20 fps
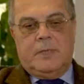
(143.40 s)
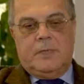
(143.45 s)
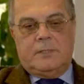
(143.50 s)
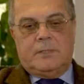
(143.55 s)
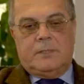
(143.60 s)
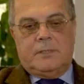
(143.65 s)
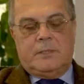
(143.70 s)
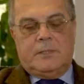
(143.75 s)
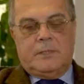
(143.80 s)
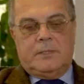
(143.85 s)

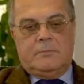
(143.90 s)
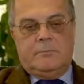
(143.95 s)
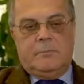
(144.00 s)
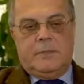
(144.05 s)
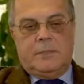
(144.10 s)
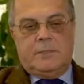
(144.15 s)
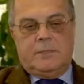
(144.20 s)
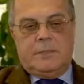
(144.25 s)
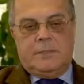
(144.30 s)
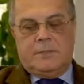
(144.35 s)

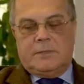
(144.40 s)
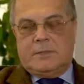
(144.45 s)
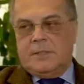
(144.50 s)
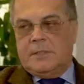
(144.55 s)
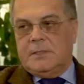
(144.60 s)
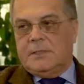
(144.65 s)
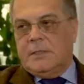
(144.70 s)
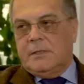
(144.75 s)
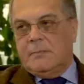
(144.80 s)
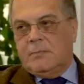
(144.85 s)
major
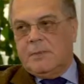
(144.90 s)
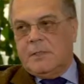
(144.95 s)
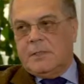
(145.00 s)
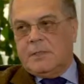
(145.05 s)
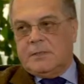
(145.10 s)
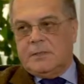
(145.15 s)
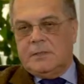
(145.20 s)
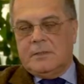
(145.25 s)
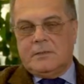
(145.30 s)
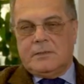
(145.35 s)
trading
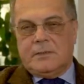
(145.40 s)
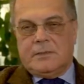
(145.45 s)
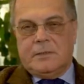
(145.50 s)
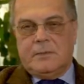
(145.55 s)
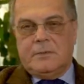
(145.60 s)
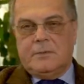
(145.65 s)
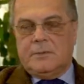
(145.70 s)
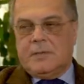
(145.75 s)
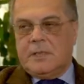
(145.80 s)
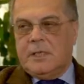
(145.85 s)
partners,
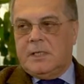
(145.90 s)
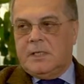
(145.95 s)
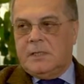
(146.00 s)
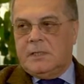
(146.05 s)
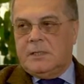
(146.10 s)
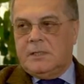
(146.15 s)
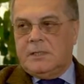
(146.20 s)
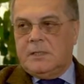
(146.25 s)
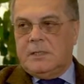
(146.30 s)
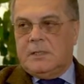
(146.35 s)
the UK,